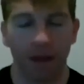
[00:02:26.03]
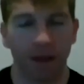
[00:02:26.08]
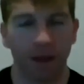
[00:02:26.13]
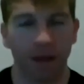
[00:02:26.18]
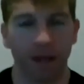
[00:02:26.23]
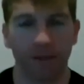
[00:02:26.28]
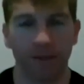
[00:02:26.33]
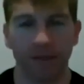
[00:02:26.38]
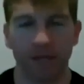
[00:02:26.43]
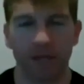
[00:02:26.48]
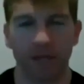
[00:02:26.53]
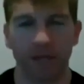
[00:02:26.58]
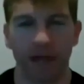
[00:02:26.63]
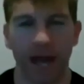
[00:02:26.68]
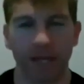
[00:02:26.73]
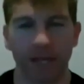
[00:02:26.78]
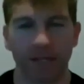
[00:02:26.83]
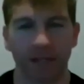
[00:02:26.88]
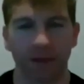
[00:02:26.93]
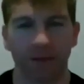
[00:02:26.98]
this is a
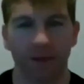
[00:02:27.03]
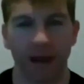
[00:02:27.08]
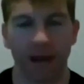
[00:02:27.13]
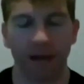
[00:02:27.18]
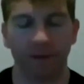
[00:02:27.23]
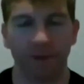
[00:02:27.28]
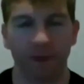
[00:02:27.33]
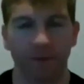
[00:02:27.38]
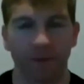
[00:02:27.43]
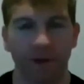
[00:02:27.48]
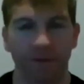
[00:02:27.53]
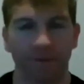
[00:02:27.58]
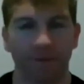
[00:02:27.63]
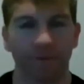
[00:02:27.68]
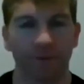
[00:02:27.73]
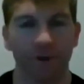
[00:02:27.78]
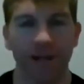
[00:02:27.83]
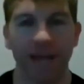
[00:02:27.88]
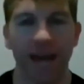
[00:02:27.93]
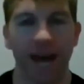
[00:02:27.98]
classic, right? If you ever want to
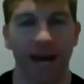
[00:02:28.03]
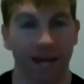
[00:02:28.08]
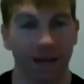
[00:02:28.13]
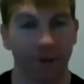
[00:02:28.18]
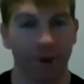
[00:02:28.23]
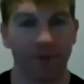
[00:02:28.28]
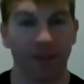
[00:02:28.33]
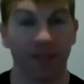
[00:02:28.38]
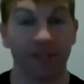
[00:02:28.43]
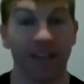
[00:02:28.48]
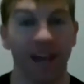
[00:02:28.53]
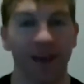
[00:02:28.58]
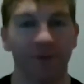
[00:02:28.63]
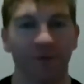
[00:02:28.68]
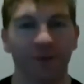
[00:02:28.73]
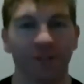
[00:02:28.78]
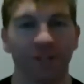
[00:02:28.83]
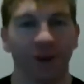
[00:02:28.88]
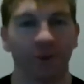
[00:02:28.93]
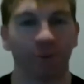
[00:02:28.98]
freak out anyone that's
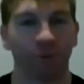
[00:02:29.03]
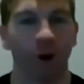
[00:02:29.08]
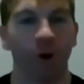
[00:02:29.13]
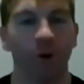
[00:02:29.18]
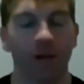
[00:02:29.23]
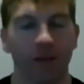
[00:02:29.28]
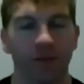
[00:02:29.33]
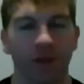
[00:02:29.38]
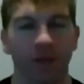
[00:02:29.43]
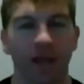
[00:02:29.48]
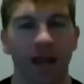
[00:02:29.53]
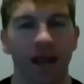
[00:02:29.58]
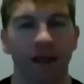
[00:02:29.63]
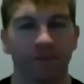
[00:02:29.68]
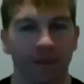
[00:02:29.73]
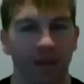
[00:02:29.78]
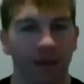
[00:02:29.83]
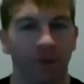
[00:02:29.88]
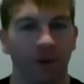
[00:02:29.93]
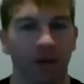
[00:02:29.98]
ever done rowing in their
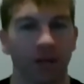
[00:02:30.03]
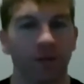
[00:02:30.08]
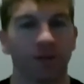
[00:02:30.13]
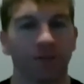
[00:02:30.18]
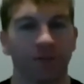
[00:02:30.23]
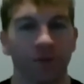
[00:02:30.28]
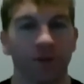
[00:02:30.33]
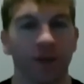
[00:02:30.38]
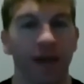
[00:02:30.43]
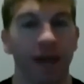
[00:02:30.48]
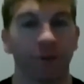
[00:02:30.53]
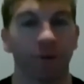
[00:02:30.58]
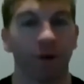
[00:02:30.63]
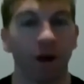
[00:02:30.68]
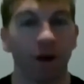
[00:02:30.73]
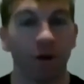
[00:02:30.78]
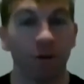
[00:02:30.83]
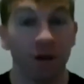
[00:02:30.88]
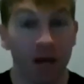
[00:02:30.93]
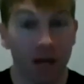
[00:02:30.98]
life, tell them we're going to do a 2K
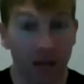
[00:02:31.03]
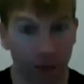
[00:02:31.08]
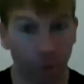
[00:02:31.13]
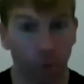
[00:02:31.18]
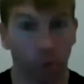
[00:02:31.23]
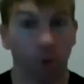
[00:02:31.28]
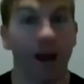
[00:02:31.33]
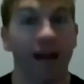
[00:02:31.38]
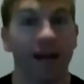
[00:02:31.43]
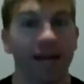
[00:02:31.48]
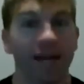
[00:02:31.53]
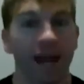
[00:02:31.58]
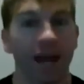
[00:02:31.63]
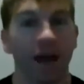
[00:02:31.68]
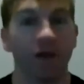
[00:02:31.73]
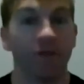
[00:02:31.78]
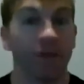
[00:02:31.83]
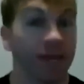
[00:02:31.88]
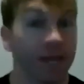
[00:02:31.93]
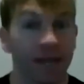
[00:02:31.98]
row like right
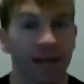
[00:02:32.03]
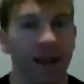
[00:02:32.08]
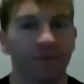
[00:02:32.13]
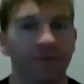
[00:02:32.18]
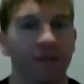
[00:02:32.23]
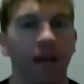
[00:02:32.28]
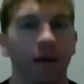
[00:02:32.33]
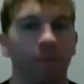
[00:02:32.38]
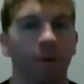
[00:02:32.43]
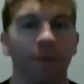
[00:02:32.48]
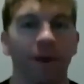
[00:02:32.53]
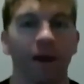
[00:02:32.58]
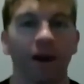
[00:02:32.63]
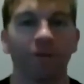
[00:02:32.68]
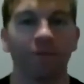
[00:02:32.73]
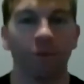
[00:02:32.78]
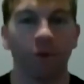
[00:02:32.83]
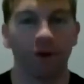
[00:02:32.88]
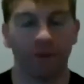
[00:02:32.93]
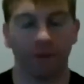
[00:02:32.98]
now, and they didn't have time to prepare
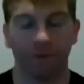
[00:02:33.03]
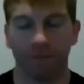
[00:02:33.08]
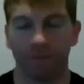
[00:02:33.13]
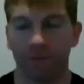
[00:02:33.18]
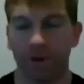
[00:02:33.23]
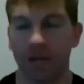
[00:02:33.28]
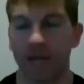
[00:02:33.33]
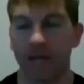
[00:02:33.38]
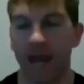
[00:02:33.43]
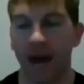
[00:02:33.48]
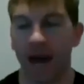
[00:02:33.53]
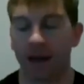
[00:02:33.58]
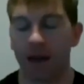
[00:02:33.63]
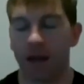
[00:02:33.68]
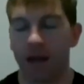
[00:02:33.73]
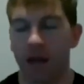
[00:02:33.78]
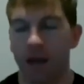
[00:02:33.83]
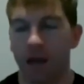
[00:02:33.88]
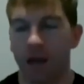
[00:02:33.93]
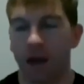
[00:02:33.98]
for it, they'll freak out.
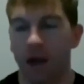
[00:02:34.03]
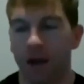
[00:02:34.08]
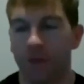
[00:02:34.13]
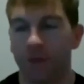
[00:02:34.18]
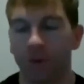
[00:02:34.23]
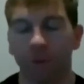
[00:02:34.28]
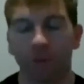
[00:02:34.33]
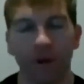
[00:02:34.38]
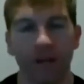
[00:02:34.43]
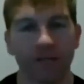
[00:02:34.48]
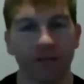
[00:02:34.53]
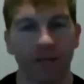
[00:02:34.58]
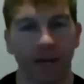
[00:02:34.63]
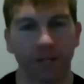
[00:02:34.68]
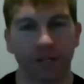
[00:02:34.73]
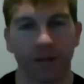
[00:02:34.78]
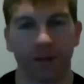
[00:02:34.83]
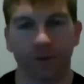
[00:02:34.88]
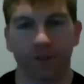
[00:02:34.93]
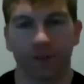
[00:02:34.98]
The reason I
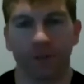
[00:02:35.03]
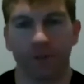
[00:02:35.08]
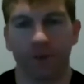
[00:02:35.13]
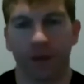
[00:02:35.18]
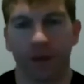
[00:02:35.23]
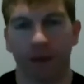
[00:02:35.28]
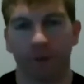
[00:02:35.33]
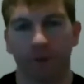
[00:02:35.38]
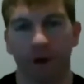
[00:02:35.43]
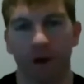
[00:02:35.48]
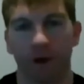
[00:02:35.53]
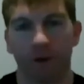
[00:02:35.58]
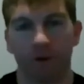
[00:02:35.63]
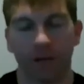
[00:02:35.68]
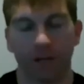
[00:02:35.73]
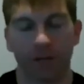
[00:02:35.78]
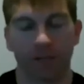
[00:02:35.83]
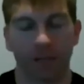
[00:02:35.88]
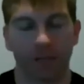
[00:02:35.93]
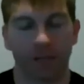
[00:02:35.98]
chose a 2K row
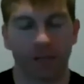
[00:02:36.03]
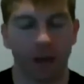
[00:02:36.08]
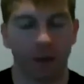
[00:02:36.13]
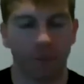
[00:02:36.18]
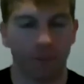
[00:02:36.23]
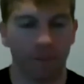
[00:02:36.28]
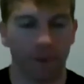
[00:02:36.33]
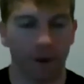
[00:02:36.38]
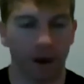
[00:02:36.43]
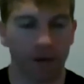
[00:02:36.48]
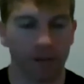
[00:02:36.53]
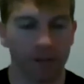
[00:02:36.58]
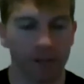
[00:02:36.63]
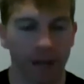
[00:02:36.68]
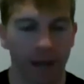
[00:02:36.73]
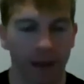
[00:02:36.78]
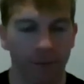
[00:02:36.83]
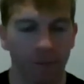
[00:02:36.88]
is a couple parts.